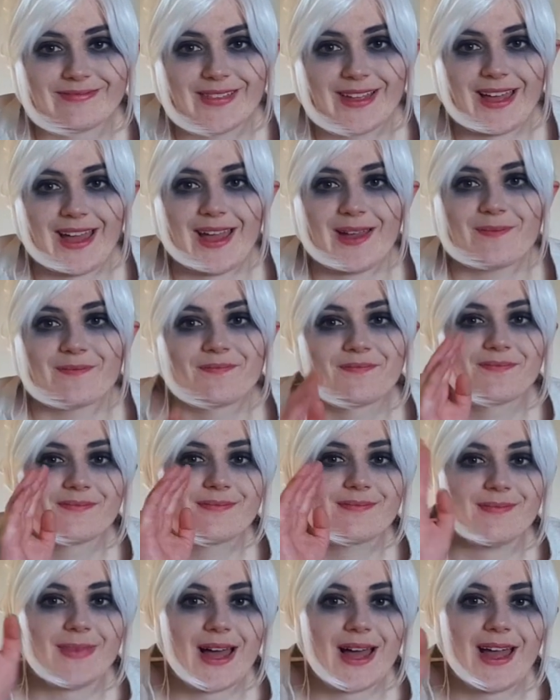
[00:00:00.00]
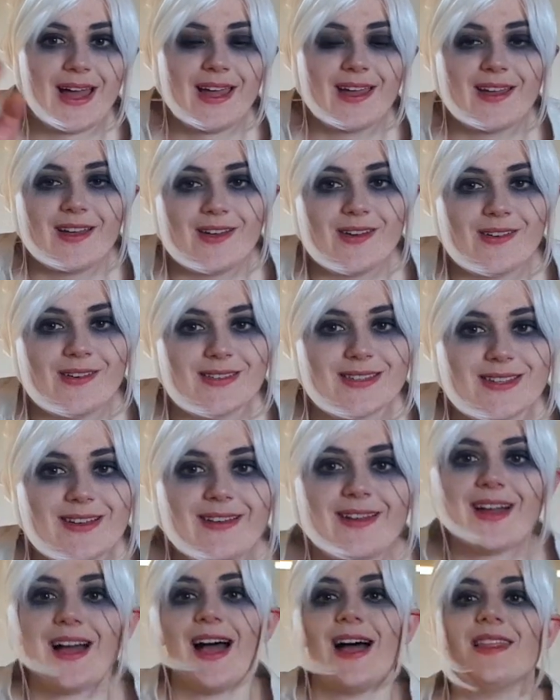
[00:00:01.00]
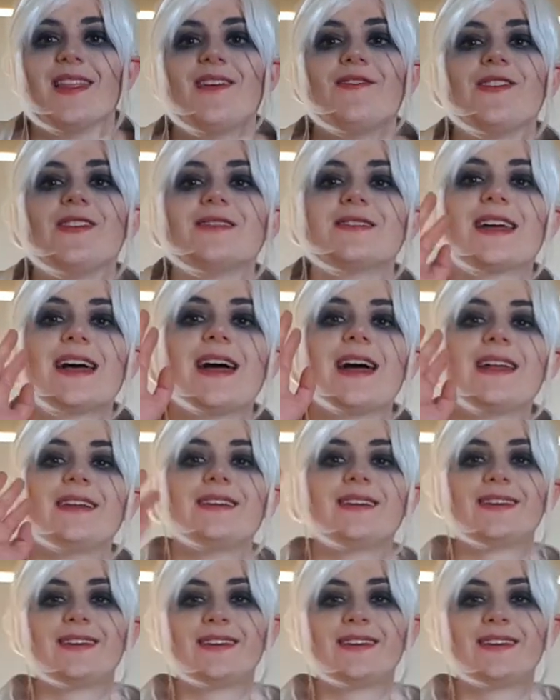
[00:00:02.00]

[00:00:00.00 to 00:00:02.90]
Okay, bye. Also, I love you, Dad.